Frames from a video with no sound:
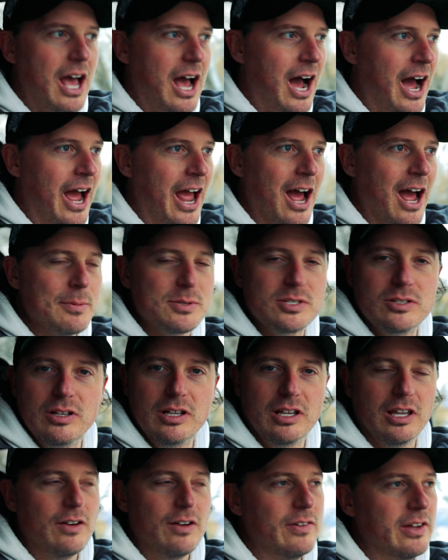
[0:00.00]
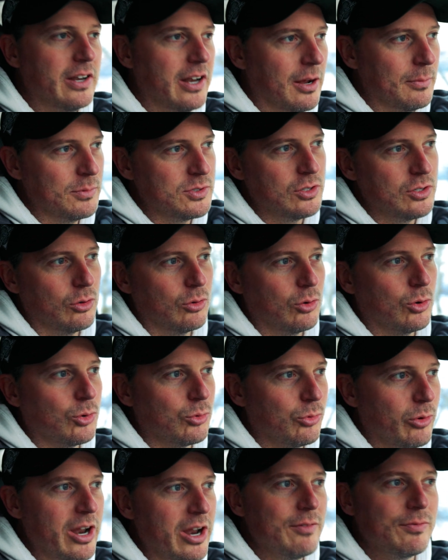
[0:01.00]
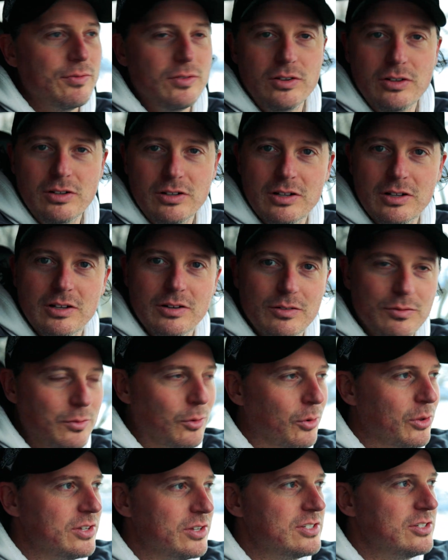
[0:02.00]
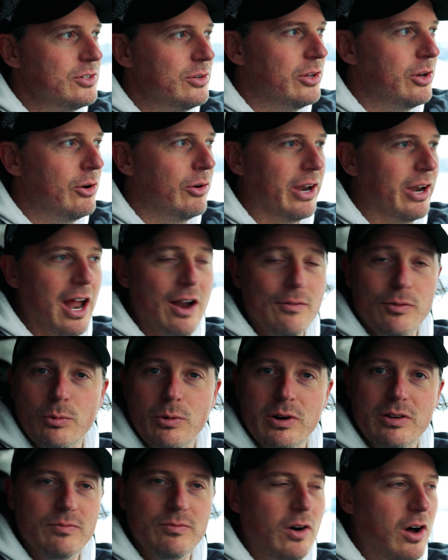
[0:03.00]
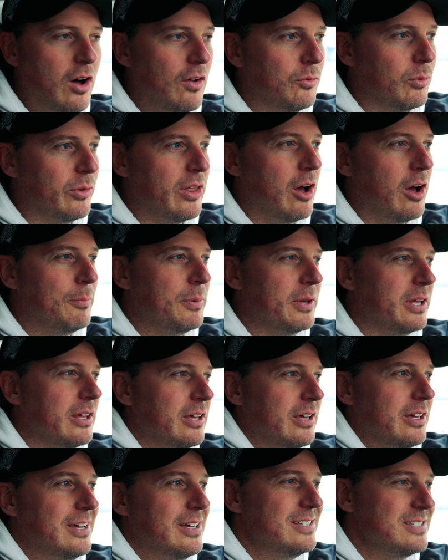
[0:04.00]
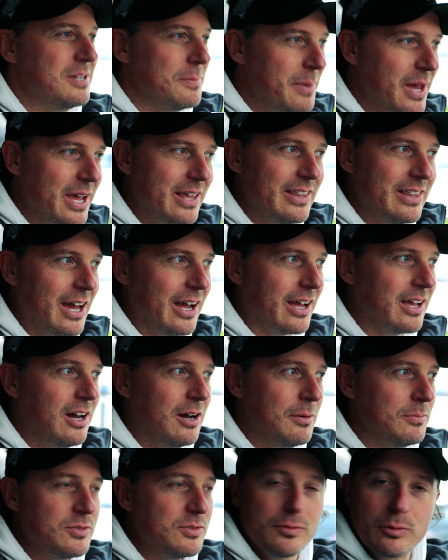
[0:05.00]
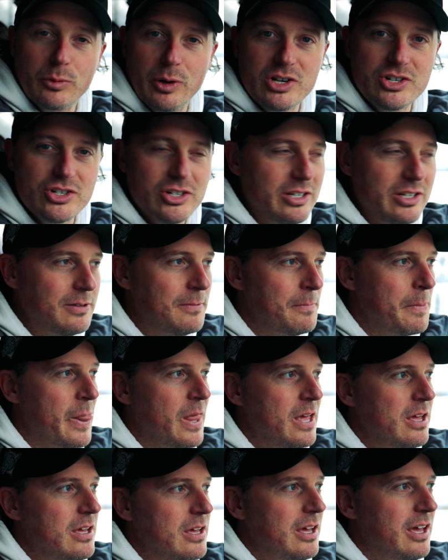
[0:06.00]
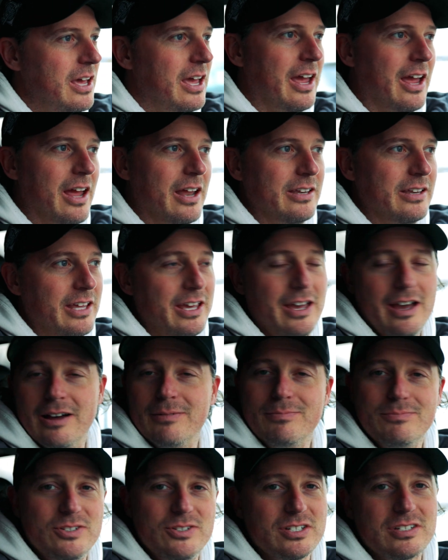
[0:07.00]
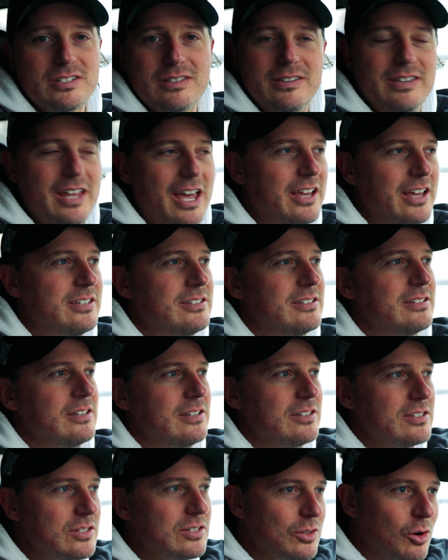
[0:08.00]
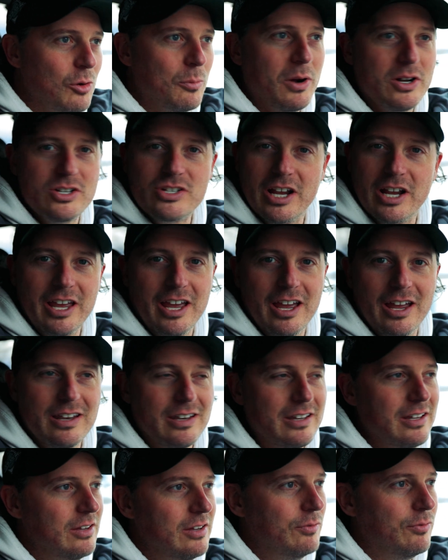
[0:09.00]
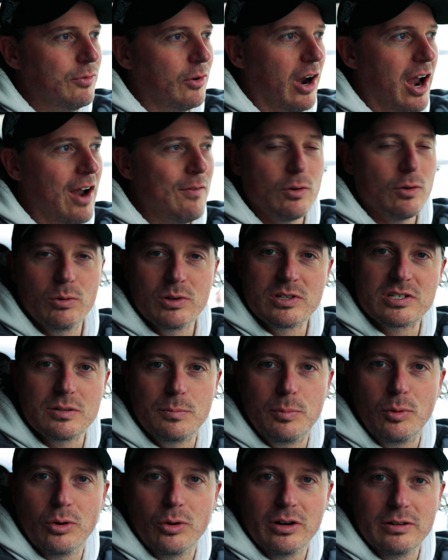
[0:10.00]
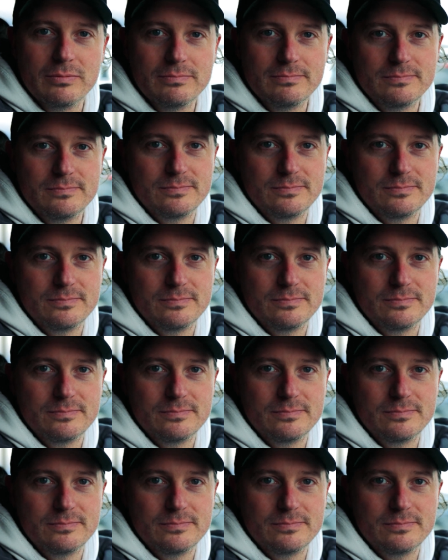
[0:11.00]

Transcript: I absolutely love it. I'm so grateful for the studio and everyone involved with helping to make that come to fruition. And yeah, just thanks so much again for everyone's support.